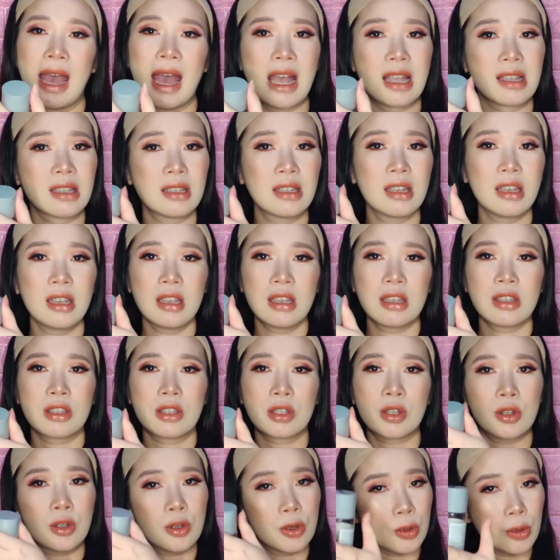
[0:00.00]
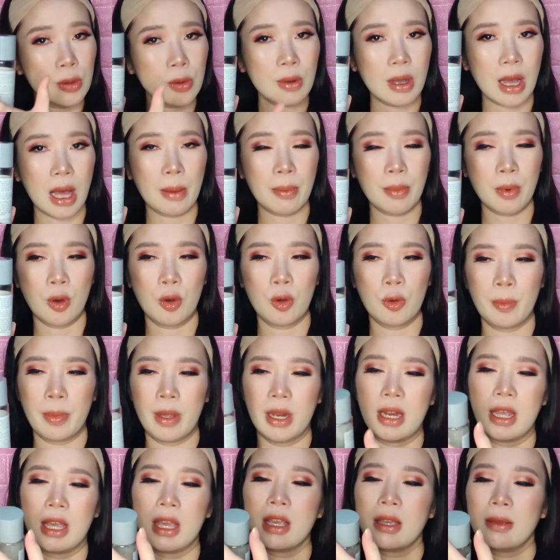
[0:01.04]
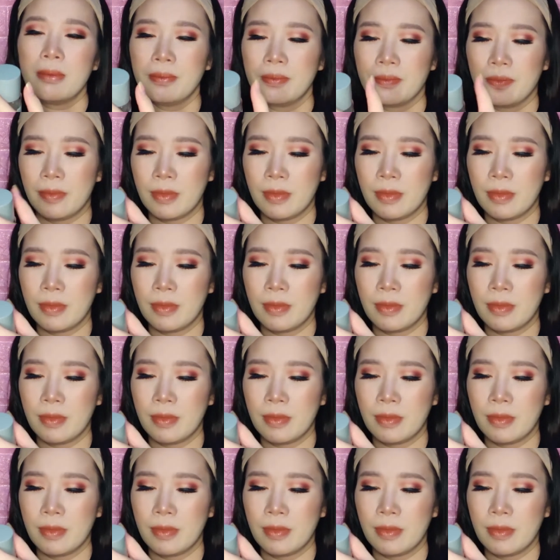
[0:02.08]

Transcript: has screw cap opening.